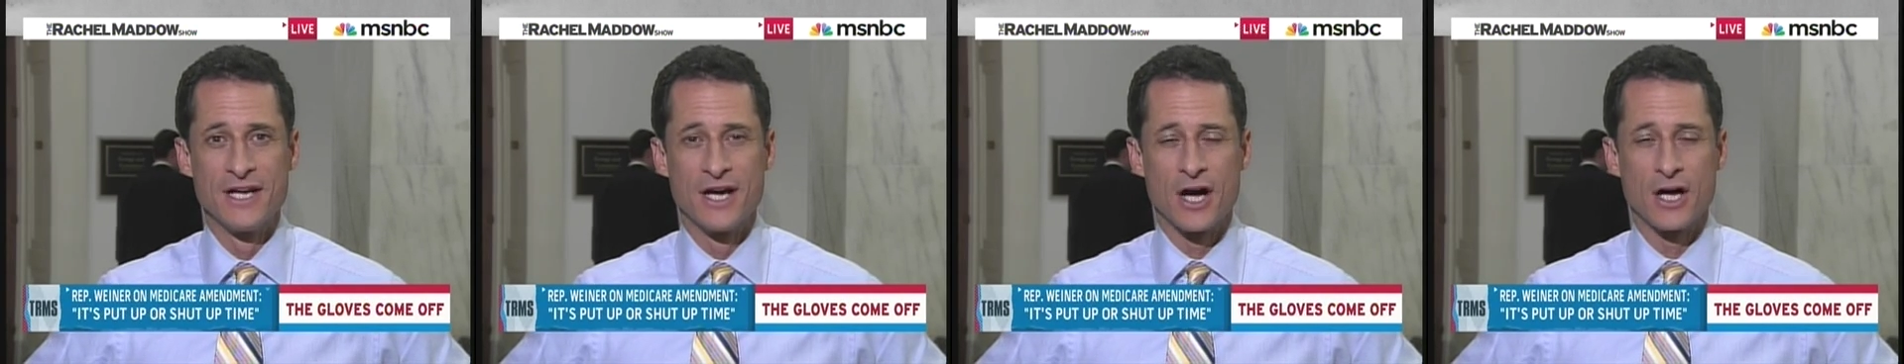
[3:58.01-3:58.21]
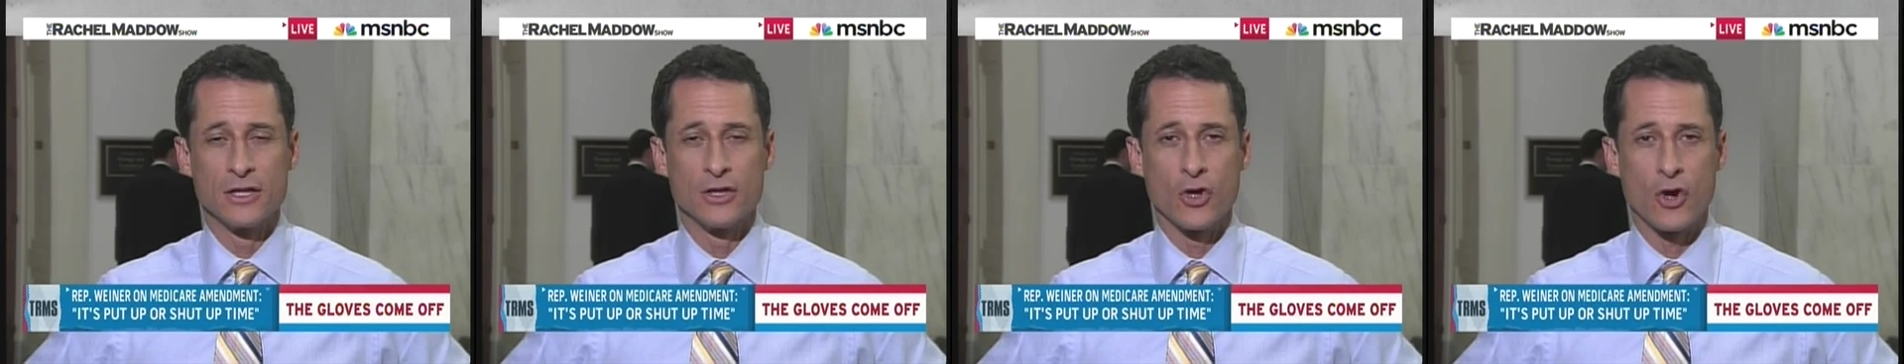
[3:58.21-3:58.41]

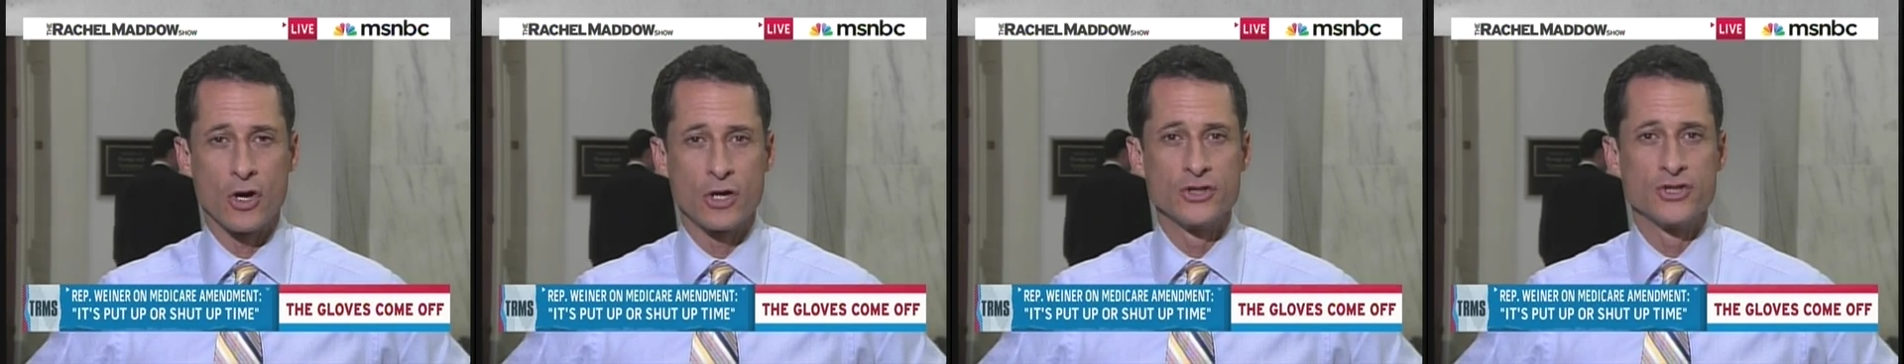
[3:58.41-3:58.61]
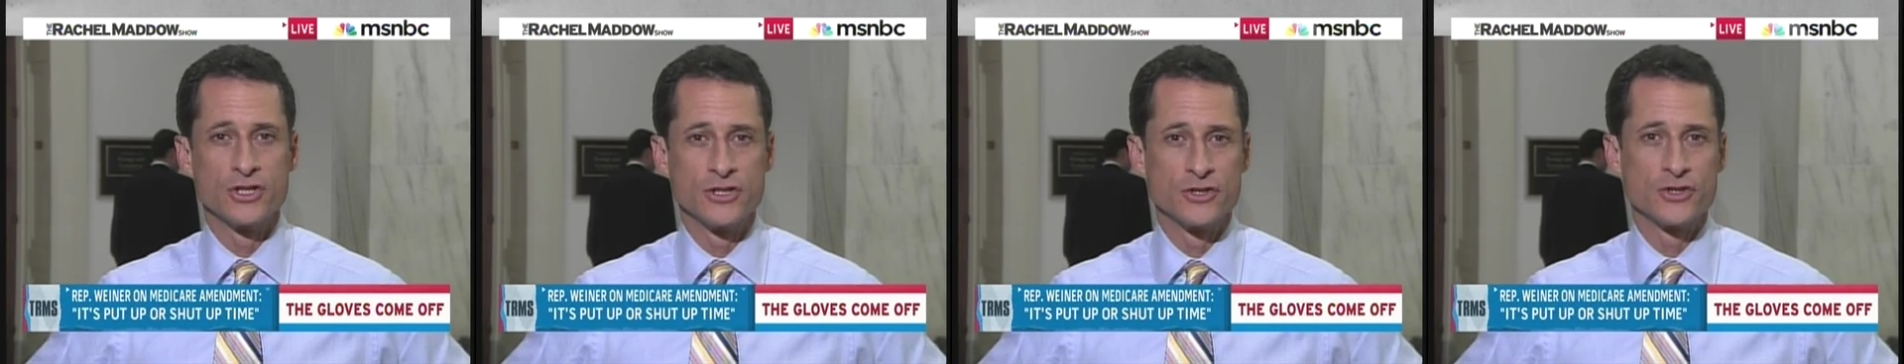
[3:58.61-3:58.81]
a
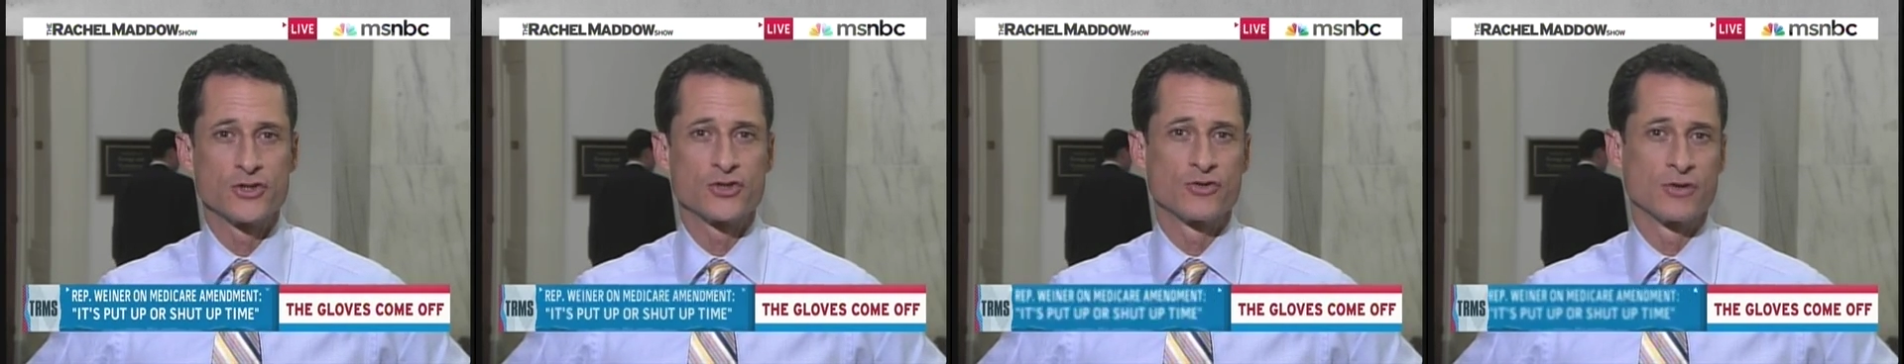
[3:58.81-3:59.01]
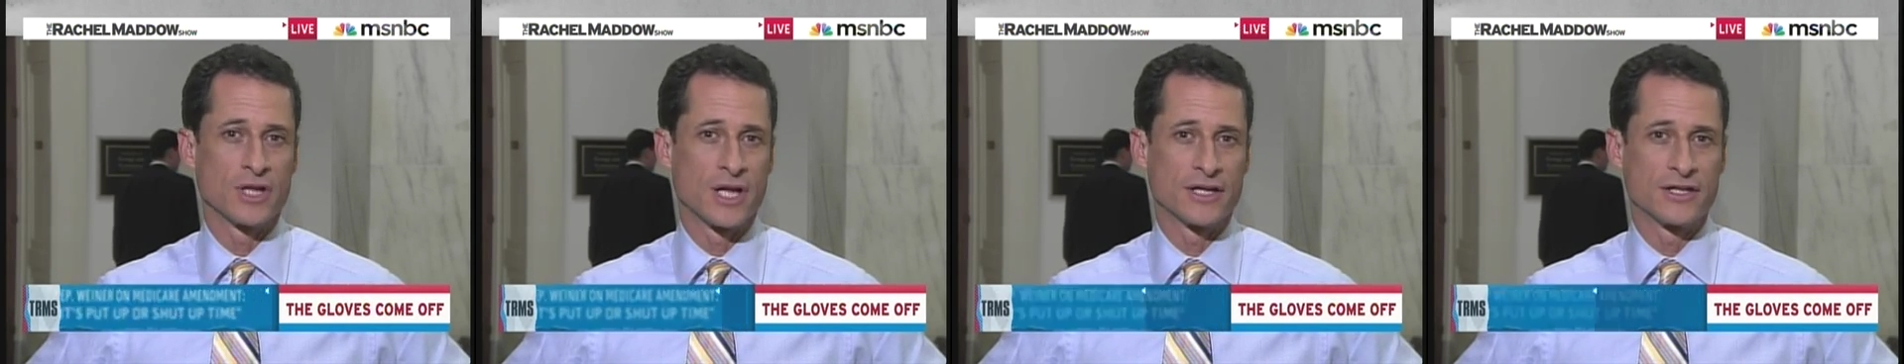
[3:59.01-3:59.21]
large
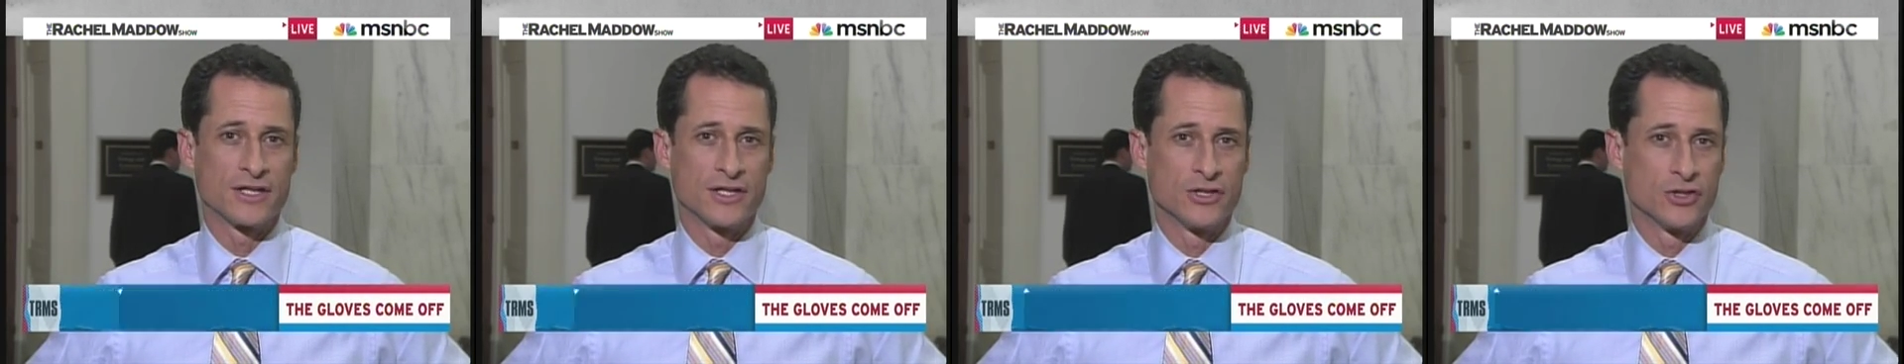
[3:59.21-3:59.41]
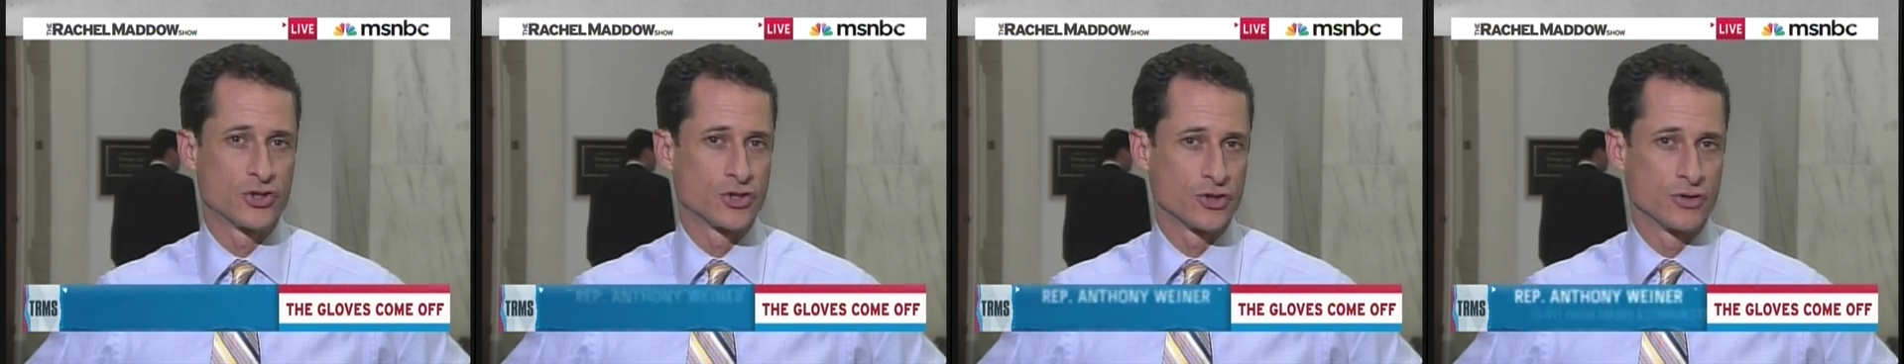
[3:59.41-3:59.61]
industry like
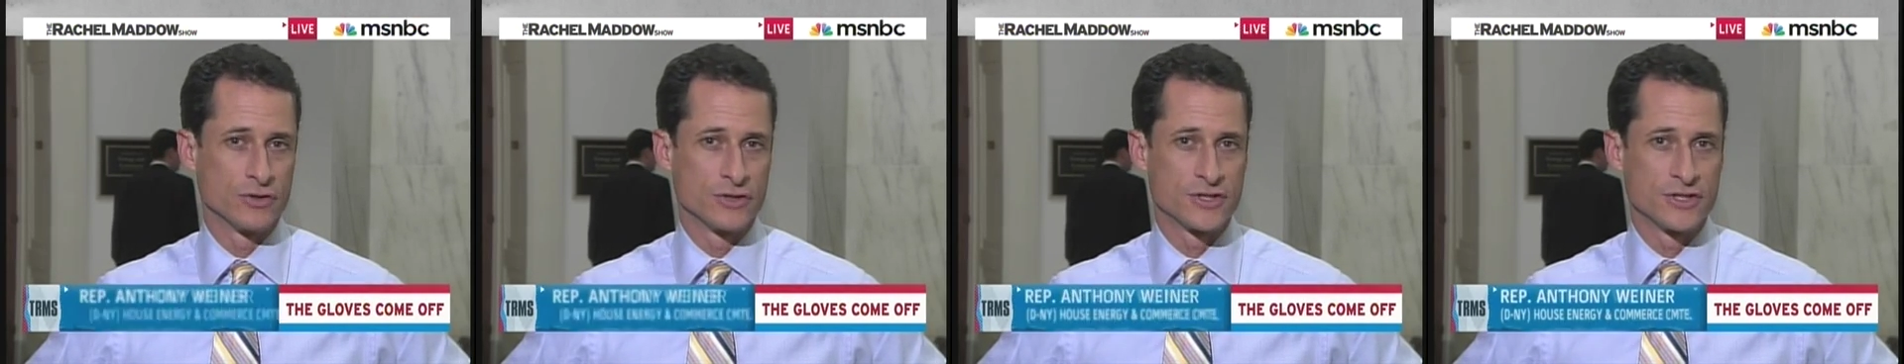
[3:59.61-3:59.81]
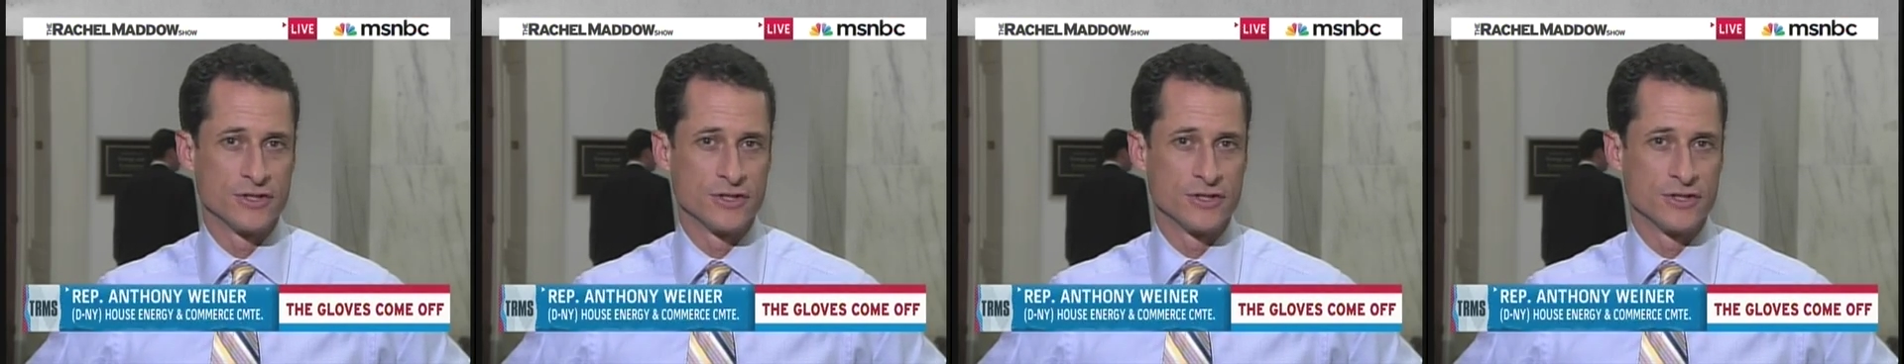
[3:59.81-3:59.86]
the insurance